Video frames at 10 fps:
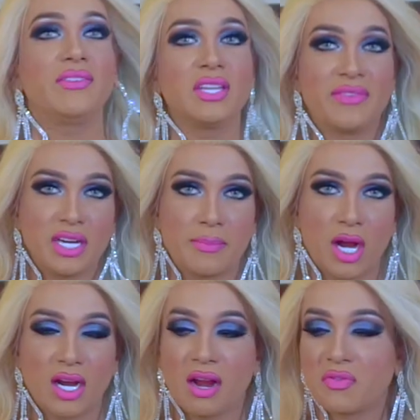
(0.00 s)
Even living in
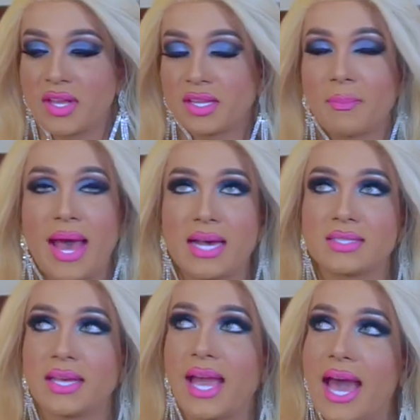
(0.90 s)
America for like the
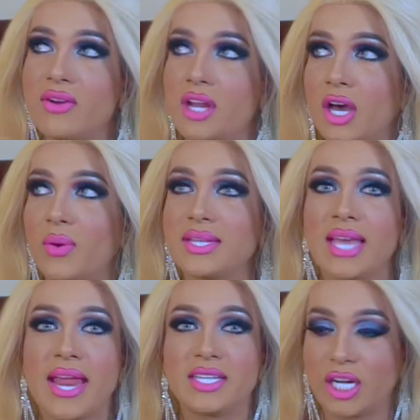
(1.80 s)
past like, I don't know,
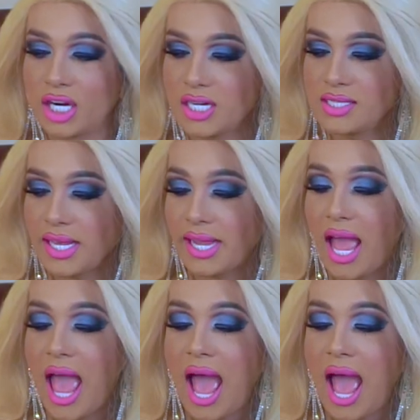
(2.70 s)
10 years, like